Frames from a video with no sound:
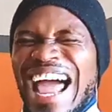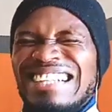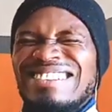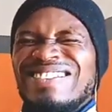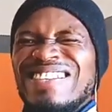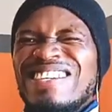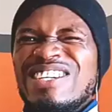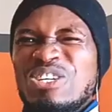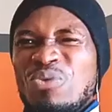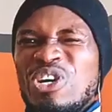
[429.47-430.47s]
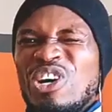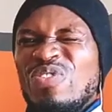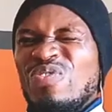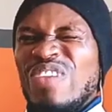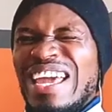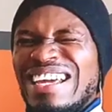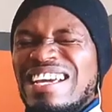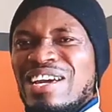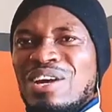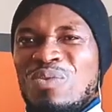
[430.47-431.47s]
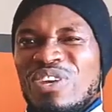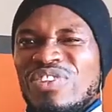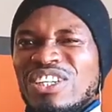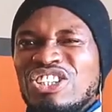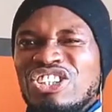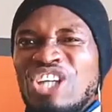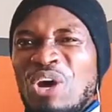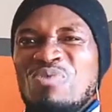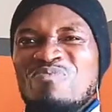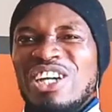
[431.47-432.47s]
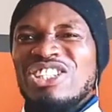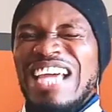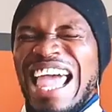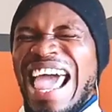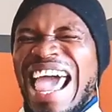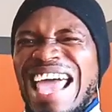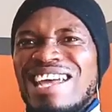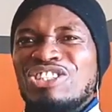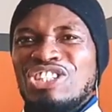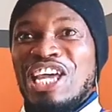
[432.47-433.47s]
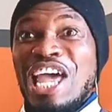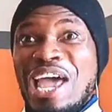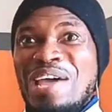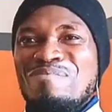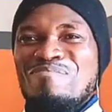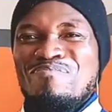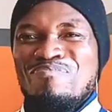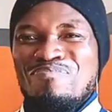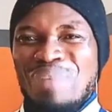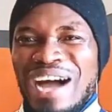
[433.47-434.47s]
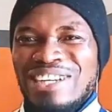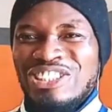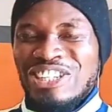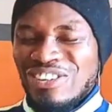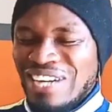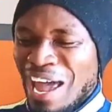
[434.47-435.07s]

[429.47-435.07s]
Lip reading: And I see her doing her thing with so much energy and passion.